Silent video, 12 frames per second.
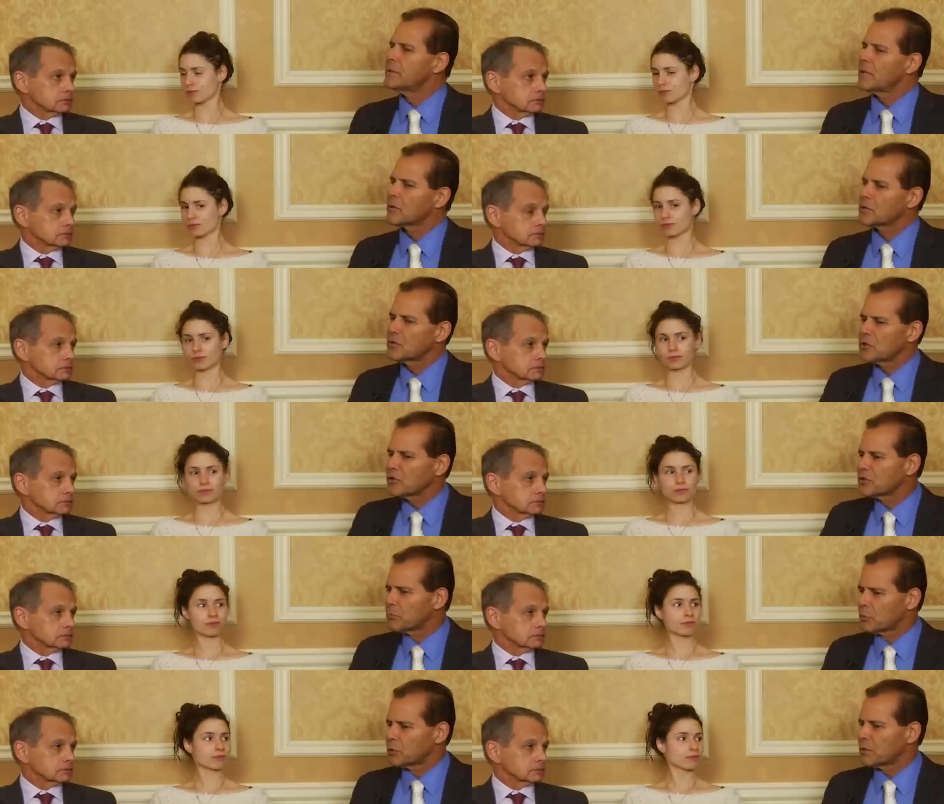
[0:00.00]
Speaker 1: Dr.
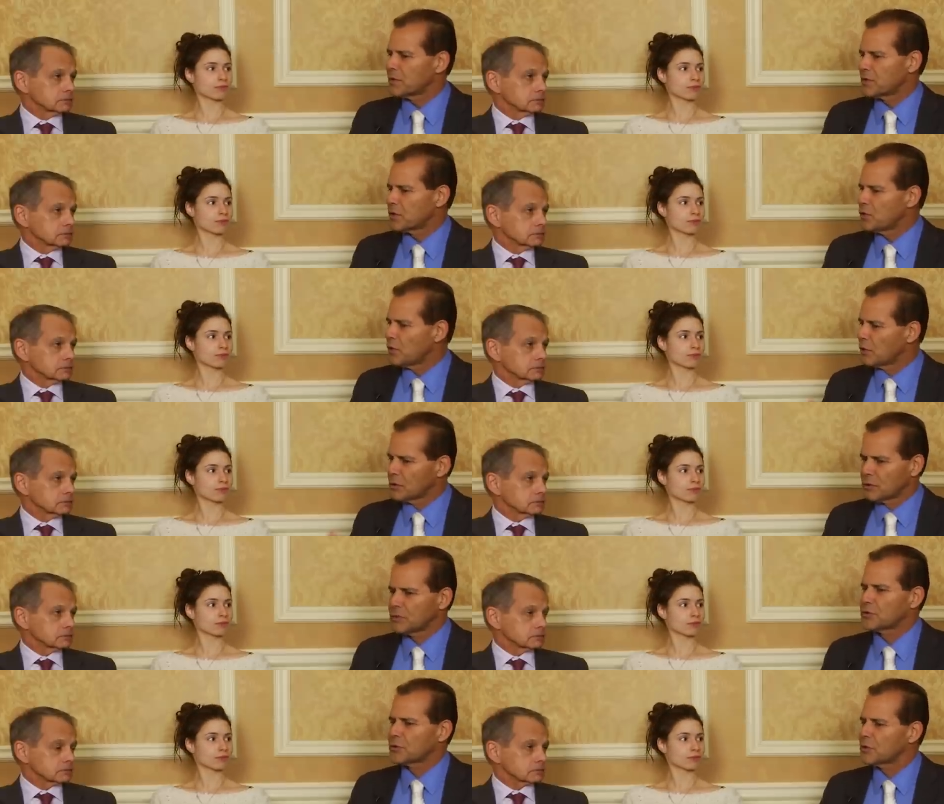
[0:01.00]
Joseph Maroon is a
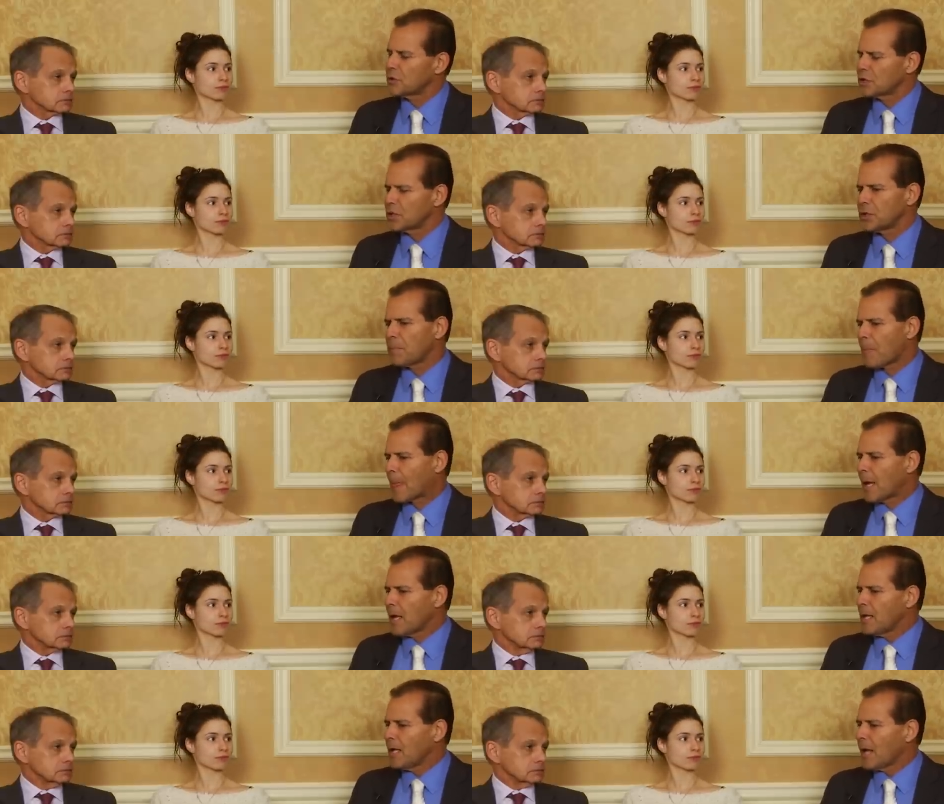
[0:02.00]
neurosurgeon.
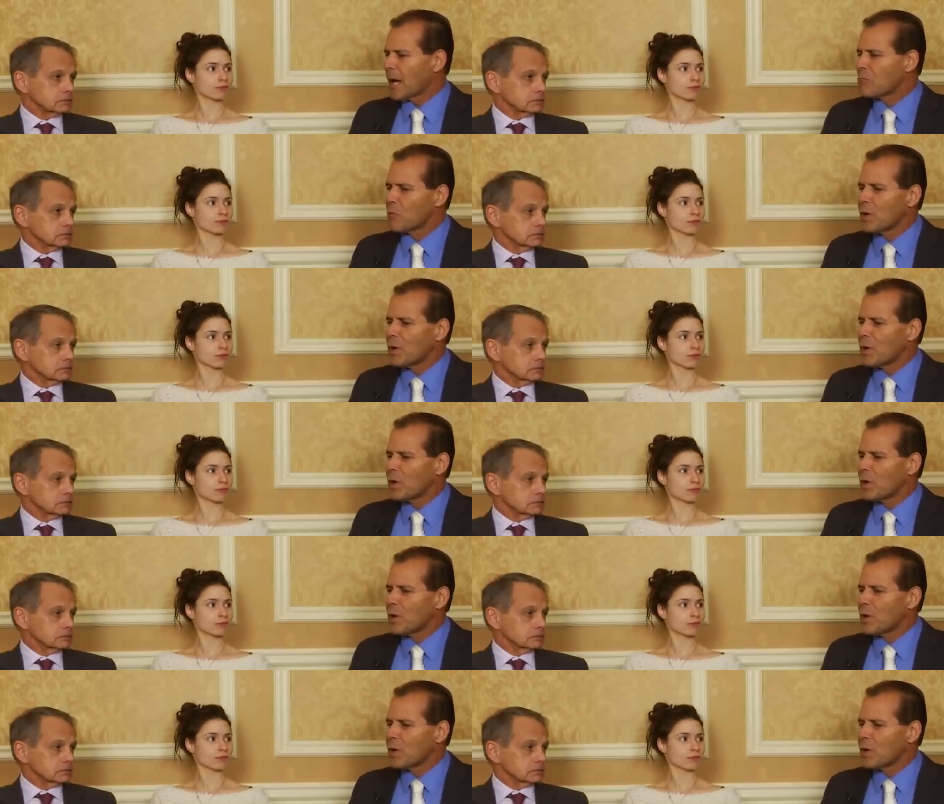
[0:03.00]
I'm